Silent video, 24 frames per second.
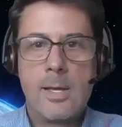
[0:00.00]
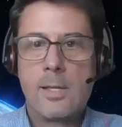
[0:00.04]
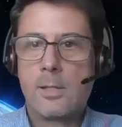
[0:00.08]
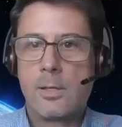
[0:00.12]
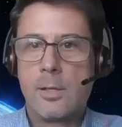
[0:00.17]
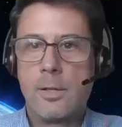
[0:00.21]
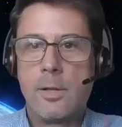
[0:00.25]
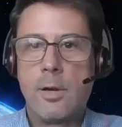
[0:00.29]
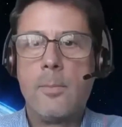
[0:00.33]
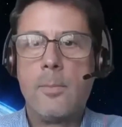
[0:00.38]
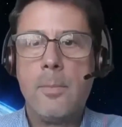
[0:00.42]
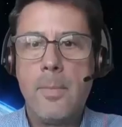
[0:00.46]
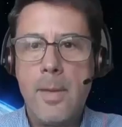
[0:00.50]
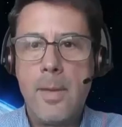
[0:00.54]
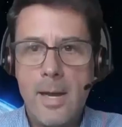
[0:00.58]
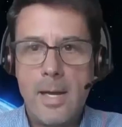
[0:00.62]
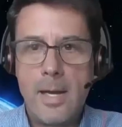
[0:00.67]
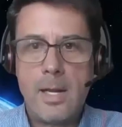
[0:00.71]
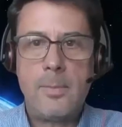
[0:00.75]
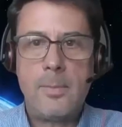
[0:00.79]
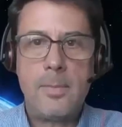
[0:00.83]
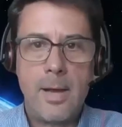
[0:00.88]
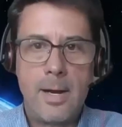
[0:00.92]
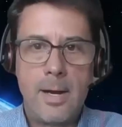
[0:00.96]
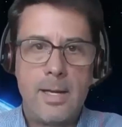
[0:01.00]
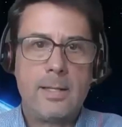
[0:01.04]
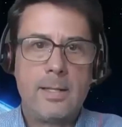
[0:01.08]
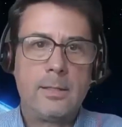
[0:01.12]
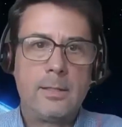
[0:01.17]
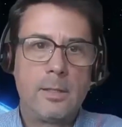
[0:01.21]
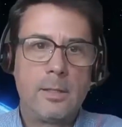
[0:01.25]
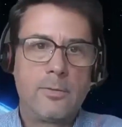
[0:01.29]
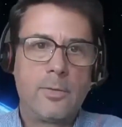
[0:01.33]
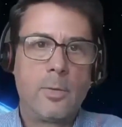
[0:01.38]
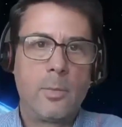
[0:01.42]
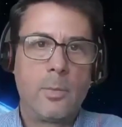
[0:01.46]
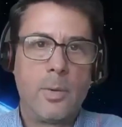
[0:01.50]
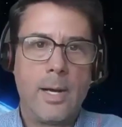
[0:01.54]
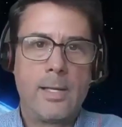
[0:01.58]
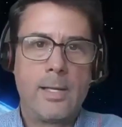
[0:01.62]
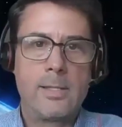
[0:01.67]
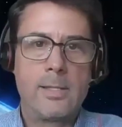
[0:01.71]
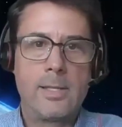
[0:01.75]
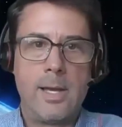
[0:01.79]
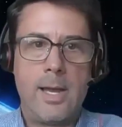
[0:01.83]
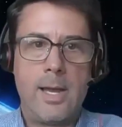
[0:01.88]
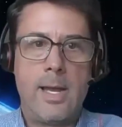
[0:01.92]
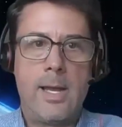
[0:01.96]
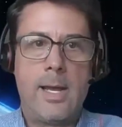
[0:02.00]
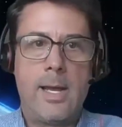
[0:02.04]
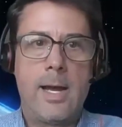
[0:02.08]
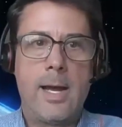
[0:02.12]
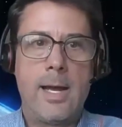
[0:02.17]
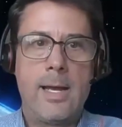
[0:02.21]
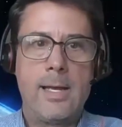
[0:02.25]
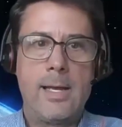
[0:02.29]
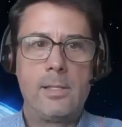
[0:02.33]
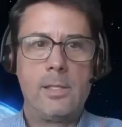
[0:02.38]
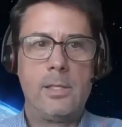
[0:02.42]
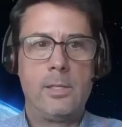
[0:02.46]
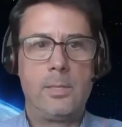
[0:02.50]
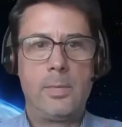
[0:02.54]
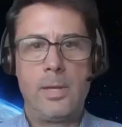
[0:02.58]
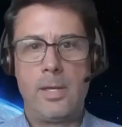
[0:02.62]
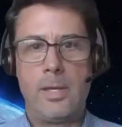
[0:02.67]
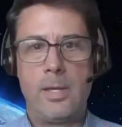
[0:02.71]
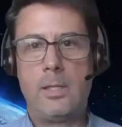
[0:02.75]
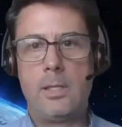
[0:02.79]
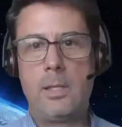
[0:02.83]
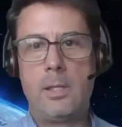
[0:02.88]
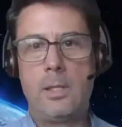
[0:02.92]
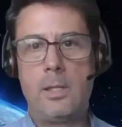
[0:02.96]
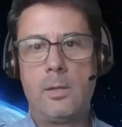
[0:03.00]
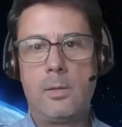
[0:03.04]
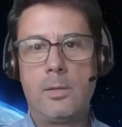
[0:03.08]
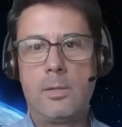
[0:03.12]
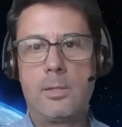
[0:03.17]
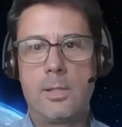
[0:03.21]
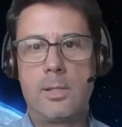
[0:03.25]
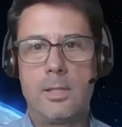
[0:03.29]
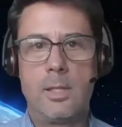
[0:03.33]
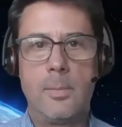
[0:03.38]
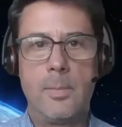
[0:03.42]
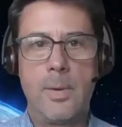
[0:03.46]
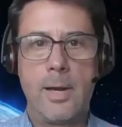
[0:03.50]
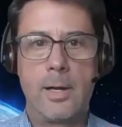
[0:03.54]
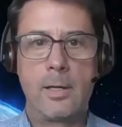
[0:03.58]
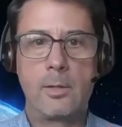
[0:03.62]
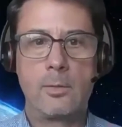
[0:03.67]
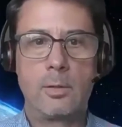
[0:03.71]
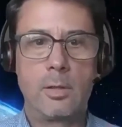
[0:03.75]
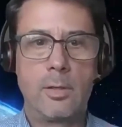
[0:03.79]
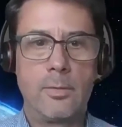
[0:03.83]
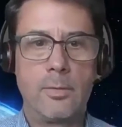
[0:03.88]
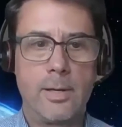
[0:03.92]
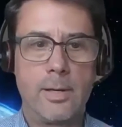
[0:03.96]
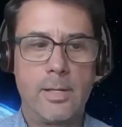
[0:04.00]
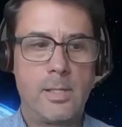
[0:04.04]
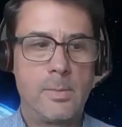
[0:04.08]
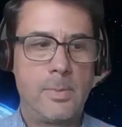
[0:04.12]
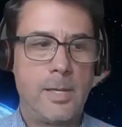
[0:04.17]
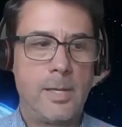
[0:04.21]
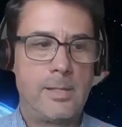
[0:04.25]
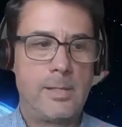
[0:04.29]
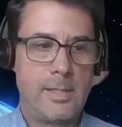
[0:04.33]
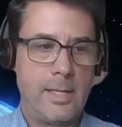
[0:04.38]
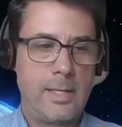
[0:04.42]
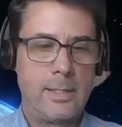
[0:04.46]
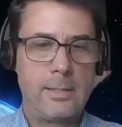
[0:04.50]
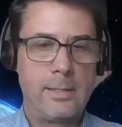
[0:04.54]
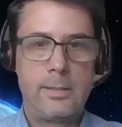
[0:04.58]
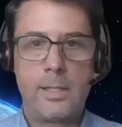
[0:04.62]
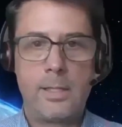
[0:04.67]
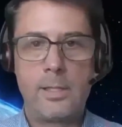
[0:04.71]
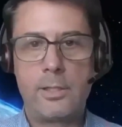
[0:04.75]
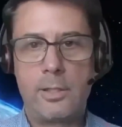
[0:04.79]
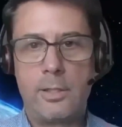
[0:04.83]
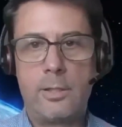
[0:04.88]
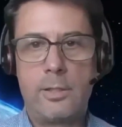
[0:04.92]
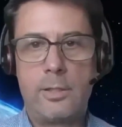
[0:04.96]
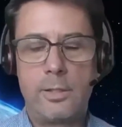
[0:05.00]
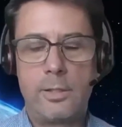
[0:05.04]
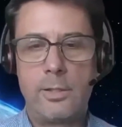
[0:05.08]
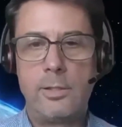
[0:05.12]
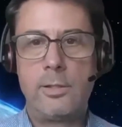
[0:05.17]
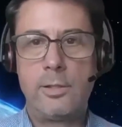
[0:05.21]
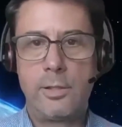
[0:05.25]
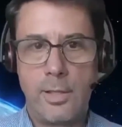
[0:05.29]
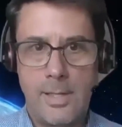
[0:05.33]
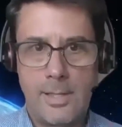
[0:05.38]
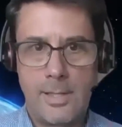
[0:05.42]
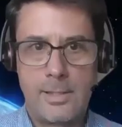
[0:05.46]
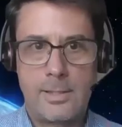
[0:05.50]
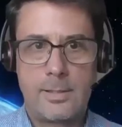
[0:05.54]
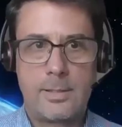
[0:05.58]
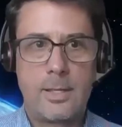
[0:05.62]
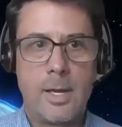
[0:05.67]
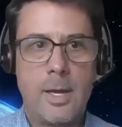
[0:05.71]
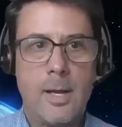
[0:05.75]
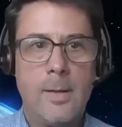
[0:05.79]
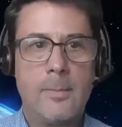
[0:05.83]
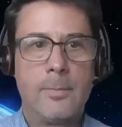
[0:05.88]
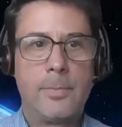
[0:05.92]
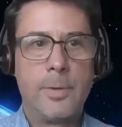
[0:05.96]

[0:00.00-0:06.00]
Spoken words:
So there are many different ways that AI is being used in the medical device space, in addition to just